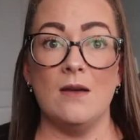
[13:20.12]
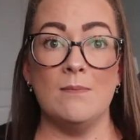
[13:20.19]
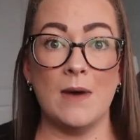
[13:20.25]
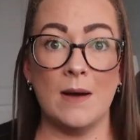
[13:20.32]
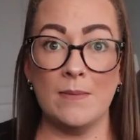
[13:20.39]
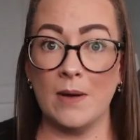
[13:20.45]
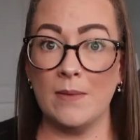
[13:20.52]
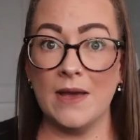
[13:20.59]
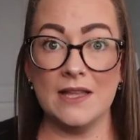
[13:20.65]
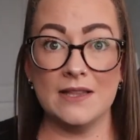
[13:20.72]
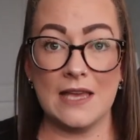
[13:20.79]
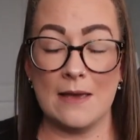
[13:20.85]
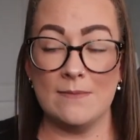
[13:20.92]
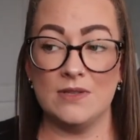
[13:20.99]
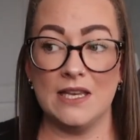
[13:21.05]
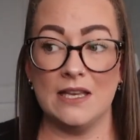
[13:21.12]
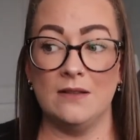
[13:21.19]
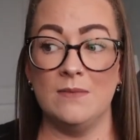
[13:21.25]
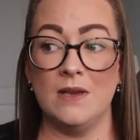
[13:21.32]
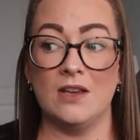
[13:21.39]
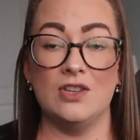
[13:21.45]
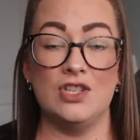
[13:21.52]
my mum had kept
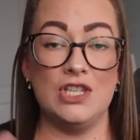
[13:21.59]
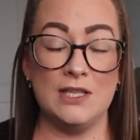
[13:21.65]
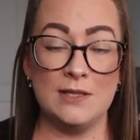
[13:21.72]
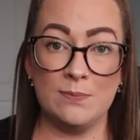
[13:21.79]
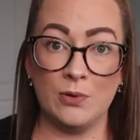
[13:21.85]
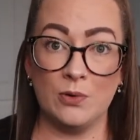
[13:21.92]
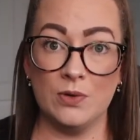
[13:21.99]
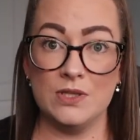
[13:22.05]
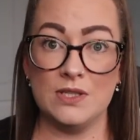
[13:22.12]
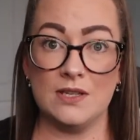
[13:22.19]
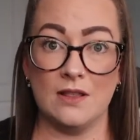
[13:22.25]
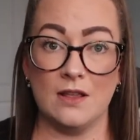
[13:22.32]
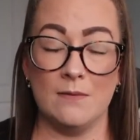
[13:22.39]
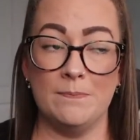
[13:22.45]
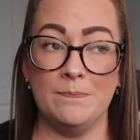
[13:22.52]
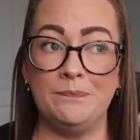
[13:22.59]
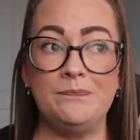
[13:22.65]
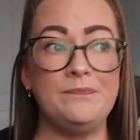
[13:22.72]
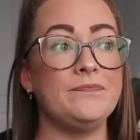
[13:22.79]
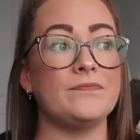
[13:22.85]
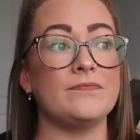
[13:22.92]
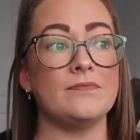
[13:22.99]
telling me, because she's prone to them,
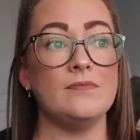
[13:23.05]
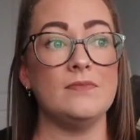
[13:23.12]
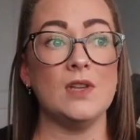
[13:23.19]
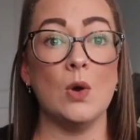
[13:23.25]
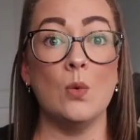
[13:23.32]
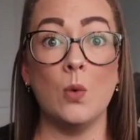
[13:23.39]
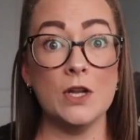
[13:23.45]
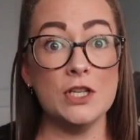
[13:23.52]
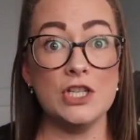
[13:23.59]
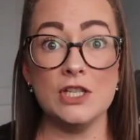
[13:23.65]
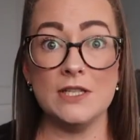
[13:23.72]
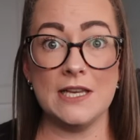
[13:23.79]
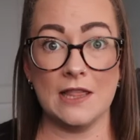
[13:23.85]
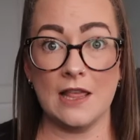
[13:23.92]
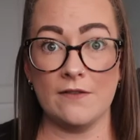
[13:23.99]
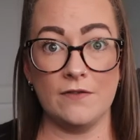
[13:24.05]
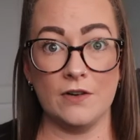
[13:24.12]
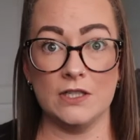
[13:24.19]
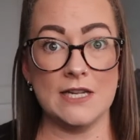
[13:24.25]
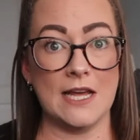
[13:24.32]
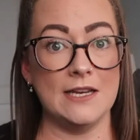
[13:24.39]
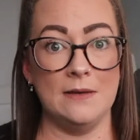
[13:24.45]
once you take that
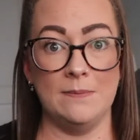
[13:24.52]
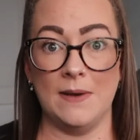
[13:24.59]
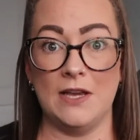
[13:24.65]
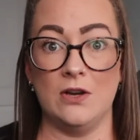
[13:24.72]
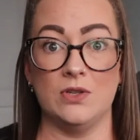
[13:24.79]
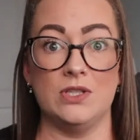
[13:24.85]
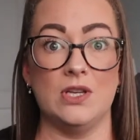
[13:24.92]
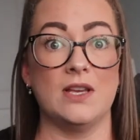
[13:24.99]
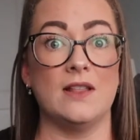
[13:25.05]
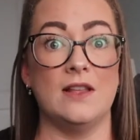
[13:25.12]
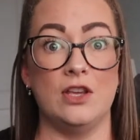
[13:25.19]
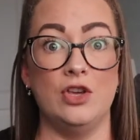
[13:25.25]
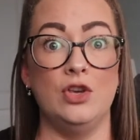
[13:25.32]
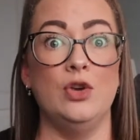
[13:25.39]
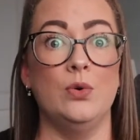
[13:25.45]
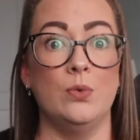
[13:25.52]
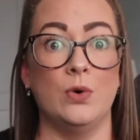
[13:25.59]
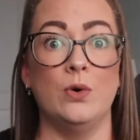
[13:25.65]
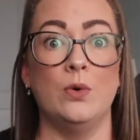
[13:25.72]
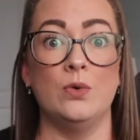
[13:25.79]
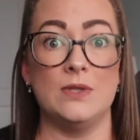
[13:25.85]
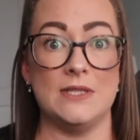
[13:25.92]
first antibiotic, like, you
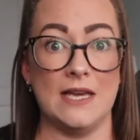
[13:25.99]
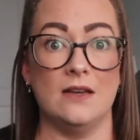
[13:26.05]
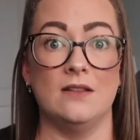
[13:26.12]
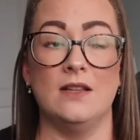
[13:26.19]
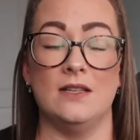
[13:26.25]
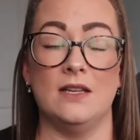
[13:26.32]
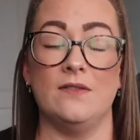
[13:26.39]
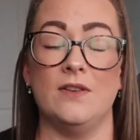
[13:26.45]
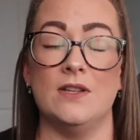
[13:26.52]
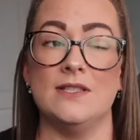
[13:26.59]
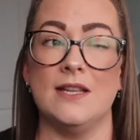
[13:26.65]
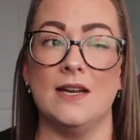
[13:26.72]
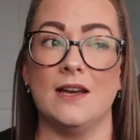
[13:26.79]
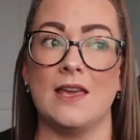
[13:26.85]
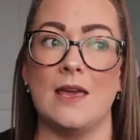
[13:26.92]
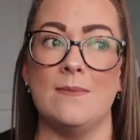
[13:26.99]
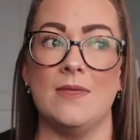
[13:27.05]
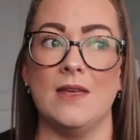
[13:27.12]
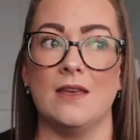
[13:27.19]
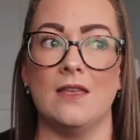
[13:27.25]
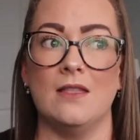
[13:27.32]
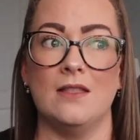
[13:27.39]
will tell the difference. And I kept
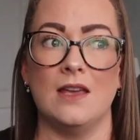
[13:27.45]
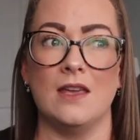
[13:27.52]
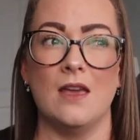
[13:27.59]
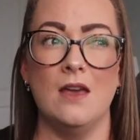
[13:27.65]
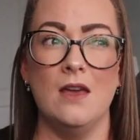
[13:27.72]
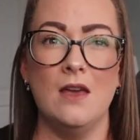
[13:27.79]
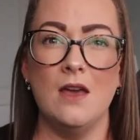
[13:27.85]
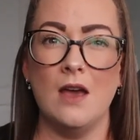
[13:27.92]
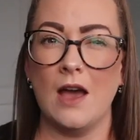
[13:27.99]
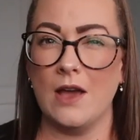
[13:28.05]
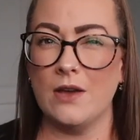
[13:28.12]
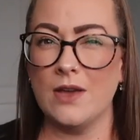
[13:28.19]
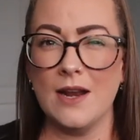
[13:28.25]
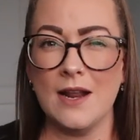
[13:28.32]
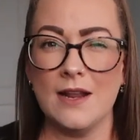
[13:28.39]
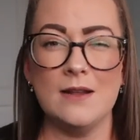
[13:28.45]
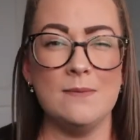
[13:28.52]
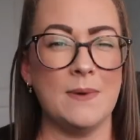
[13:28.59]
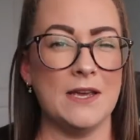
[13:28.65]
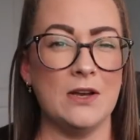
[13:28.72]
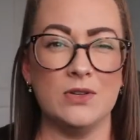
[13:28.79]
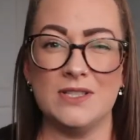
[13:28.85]
thinking, like, how can
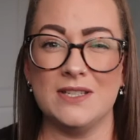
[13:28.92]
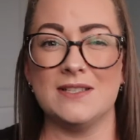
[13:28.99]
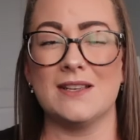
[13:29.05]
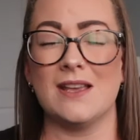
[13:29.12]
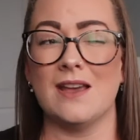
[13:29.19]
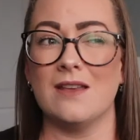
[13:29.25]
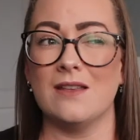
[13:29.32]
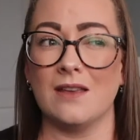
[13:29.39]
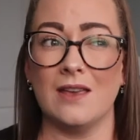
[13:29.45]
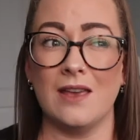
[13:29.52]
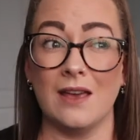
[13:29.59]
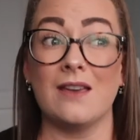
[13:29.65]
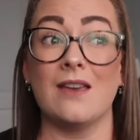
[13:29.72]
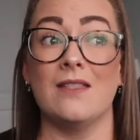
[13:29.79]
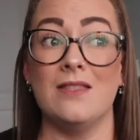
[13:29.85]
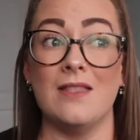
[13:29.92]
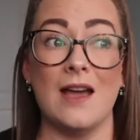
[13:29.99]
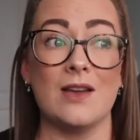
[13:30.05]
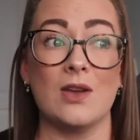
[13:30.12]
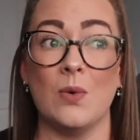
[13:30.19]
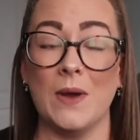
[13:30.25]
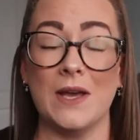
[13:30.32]
antibiotics kick in
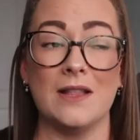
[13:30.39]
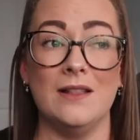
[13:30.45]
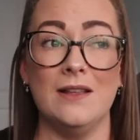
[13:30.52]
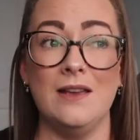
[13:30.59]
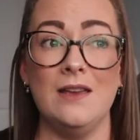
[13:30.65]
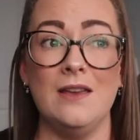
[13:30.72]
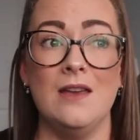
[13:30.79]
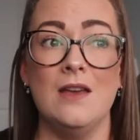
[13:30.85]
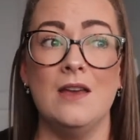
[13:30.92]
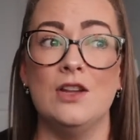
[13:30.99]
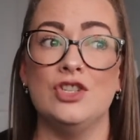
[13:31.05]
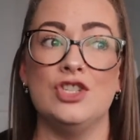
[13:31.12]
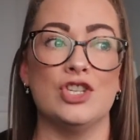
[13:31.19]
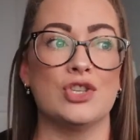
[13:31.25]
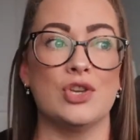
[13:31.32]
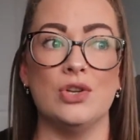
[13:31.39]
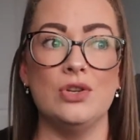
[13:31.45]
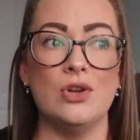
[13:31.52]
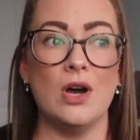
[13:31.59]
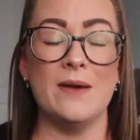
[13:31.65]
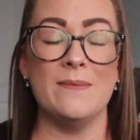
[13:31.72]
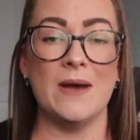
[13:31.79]
that quickly? Just could
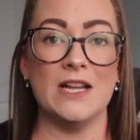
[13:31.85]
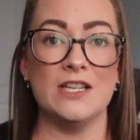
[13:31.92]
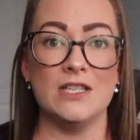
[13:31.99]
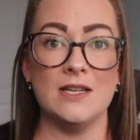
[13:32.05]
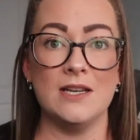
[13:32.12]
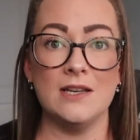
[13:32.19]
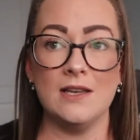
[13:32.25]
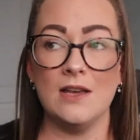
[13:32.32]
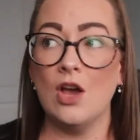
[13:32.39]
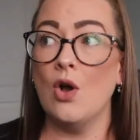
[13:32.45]
not imagine it.